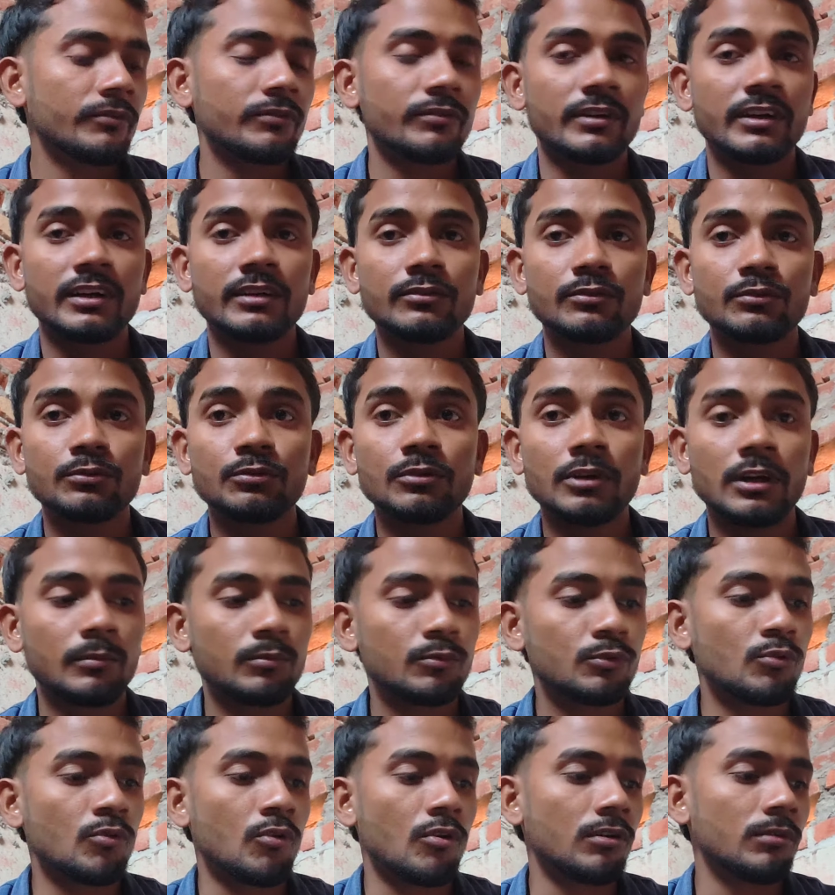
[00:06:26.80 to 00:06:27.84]
friends you
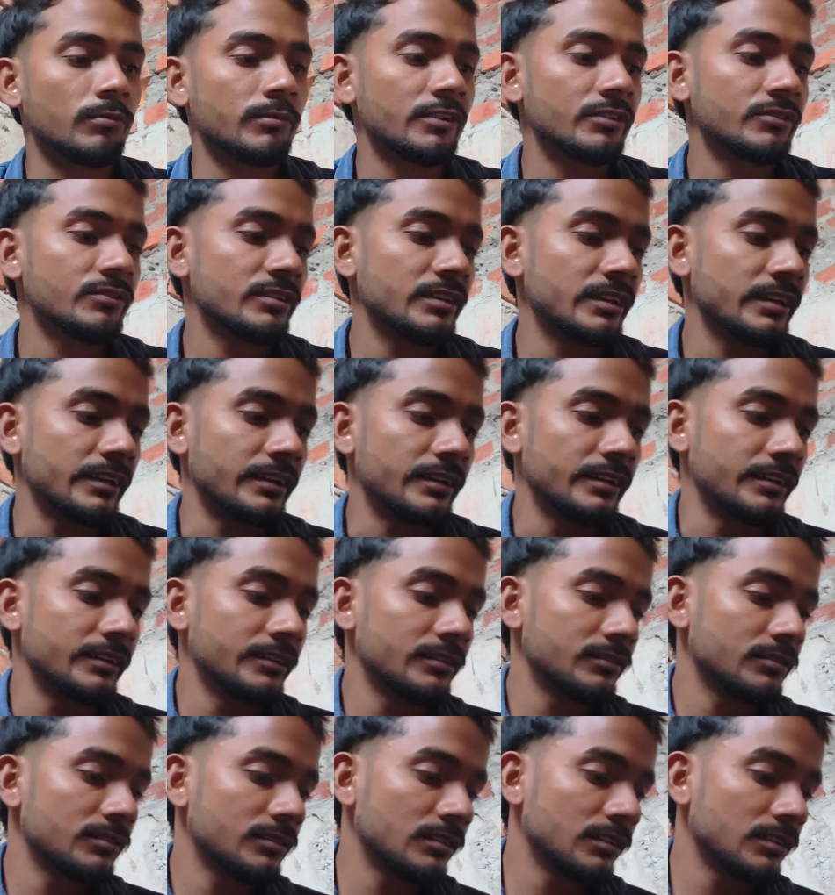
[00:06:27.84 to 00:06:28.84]
have to always read